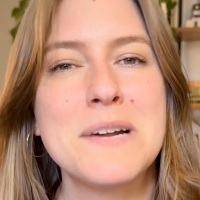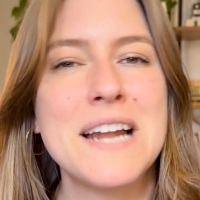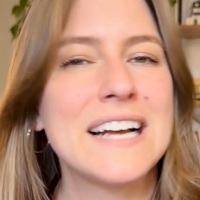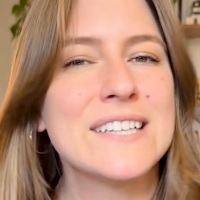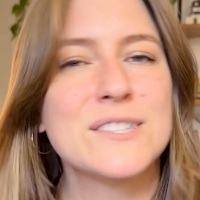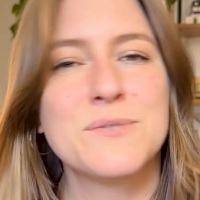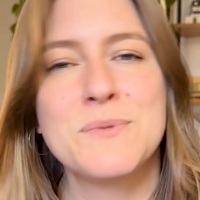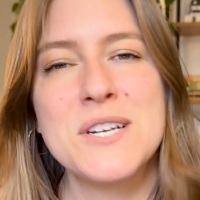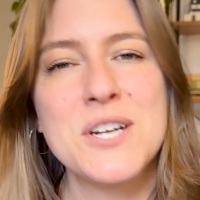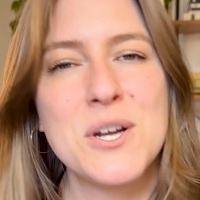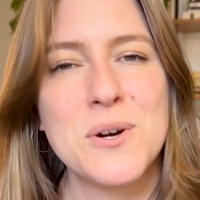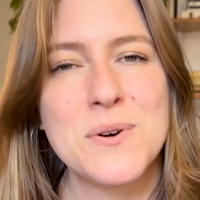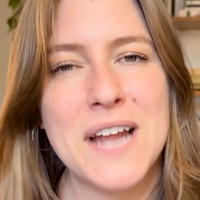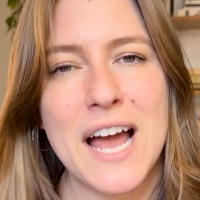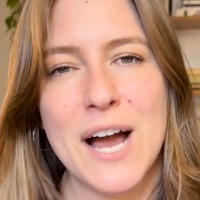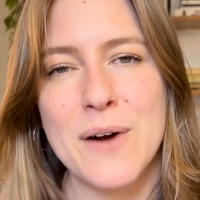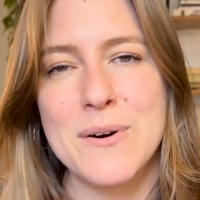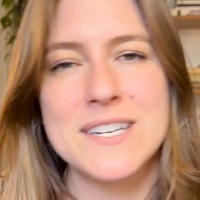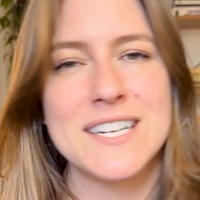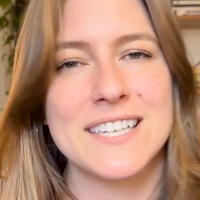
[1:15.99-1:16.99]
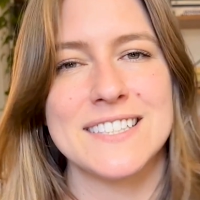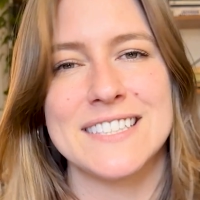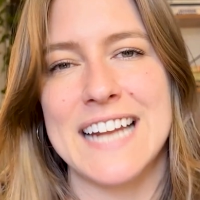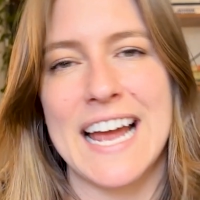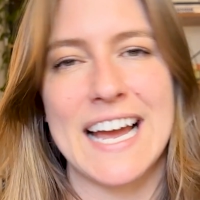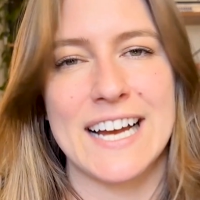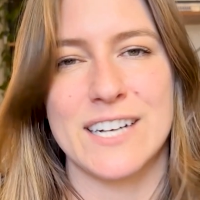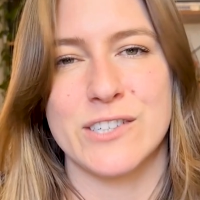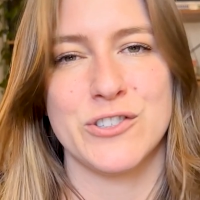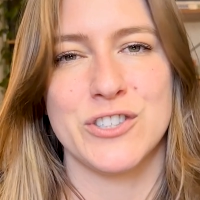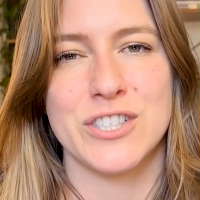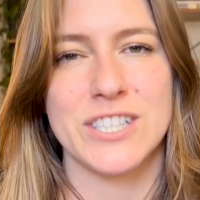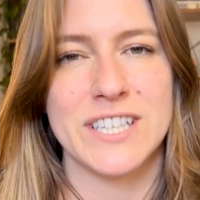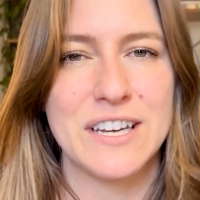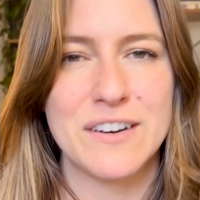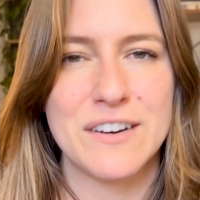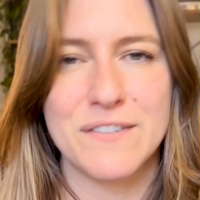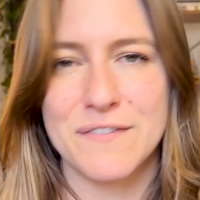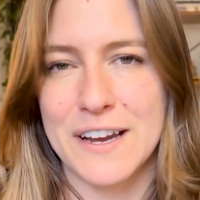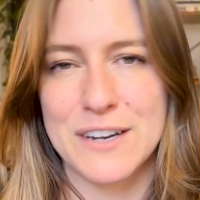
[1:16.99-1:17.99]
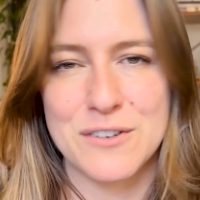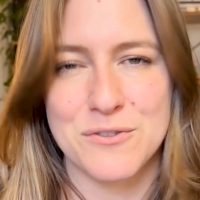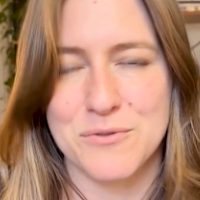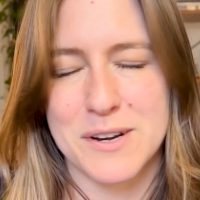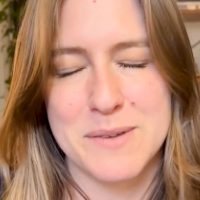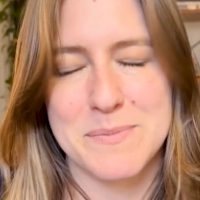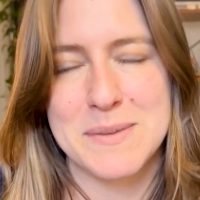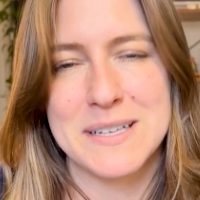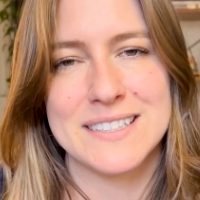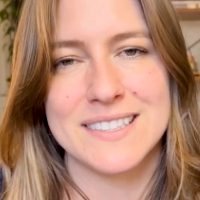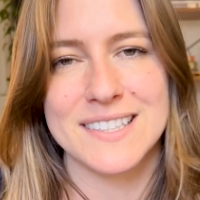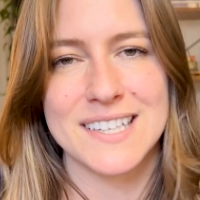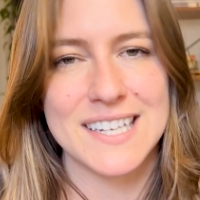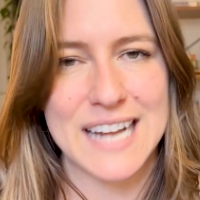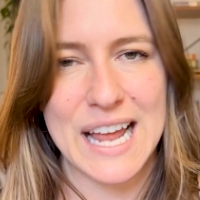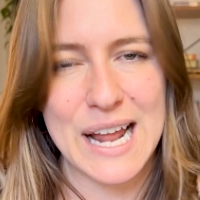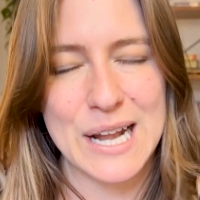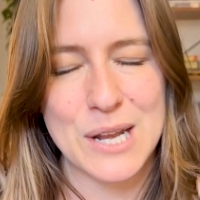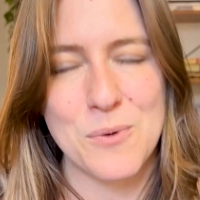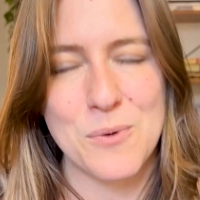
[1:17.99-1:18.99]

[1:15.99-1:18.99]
as we know now, it doesn't actually affect rabies in any